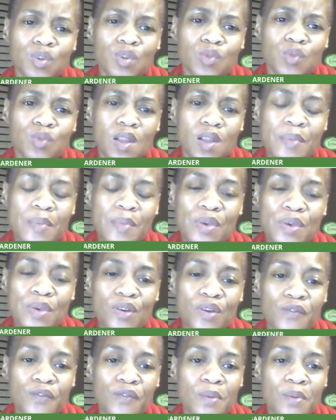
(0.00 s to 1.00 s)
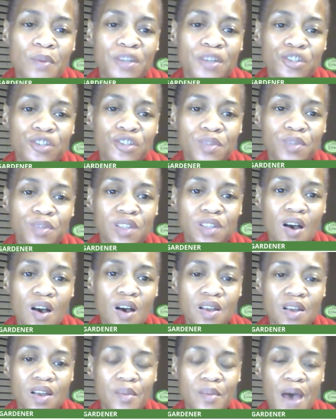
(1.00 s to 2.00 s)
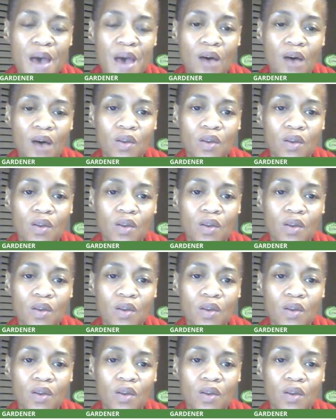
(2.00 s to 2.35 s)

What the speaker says: beautiful, but she was talking about